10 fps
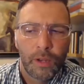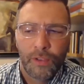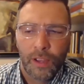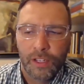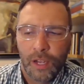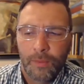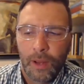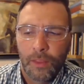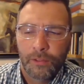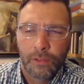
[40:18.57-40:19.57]
I could chime in on
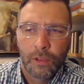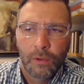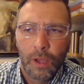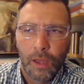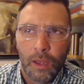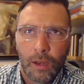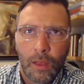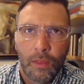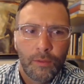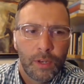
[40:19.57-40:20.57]
this too,
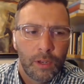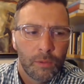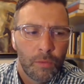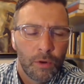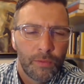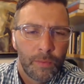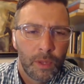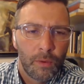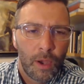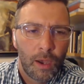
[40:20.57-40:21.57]
I'd love to hear more from
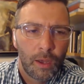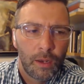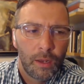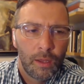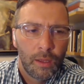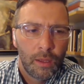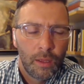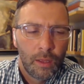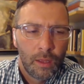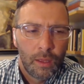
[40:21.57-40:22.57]
you on
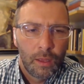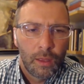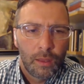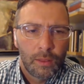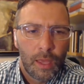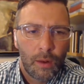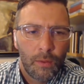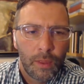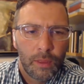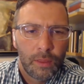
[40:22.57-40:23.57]
not
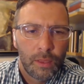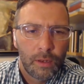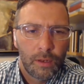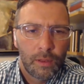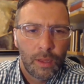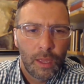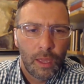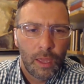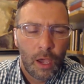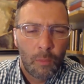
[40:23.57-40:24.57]
only the
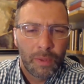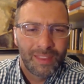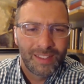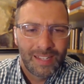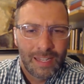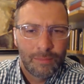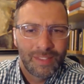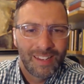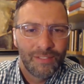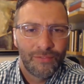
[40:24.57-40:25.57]
helping the team
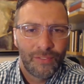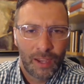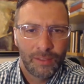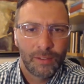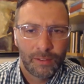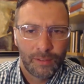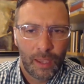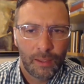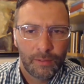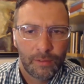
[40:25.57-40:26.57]
to define
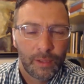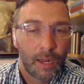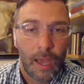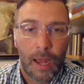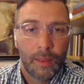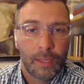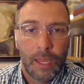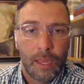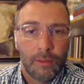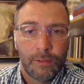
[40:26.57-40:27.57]
success kind of out of the
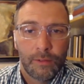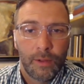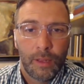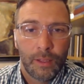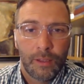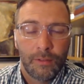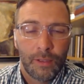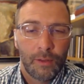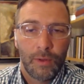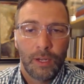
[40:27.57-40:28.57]
gates, right? Like you
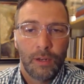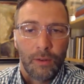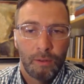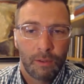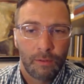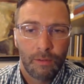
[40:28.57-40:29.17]
said, we need to, to